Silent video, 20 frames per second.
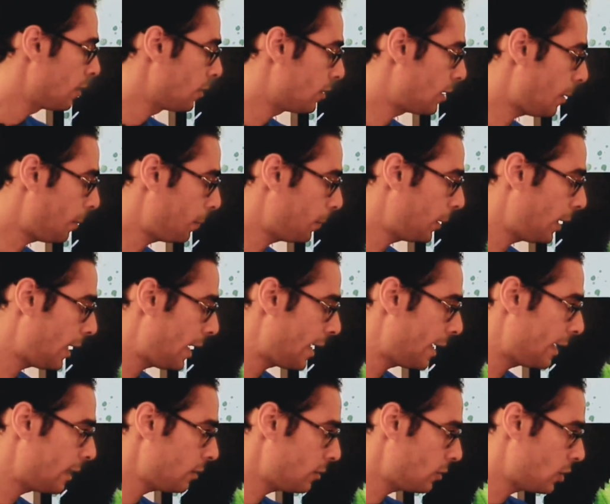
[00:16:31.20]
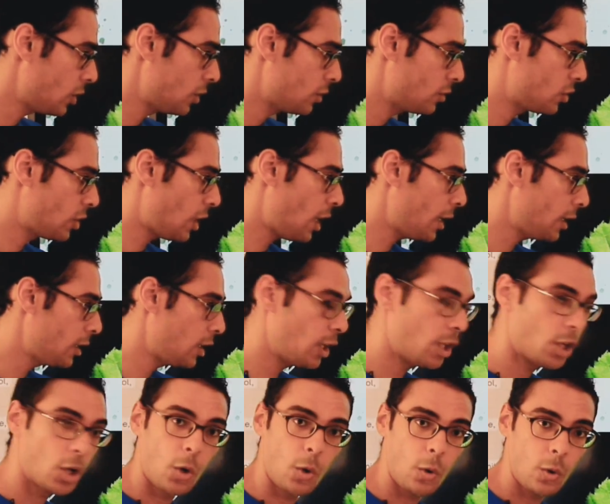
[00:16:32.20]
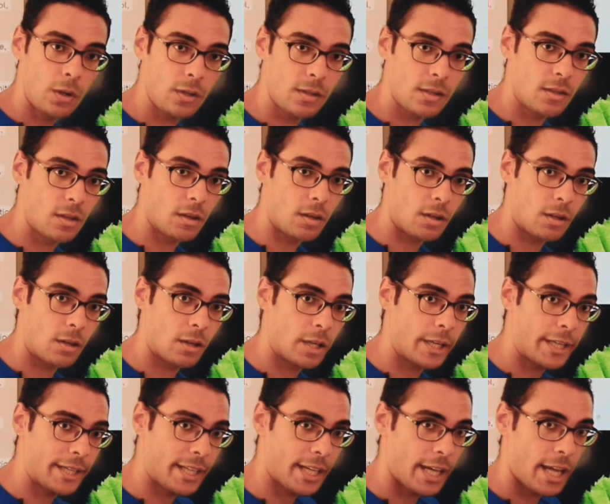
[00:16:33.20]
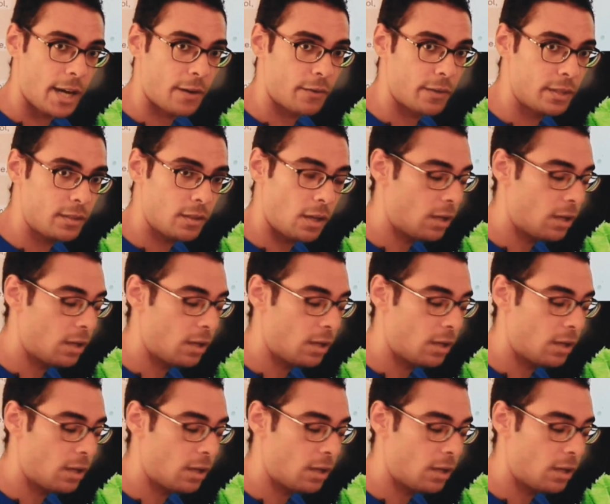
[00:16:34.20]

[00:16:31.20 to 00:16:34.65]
the plant tiny holes that are carried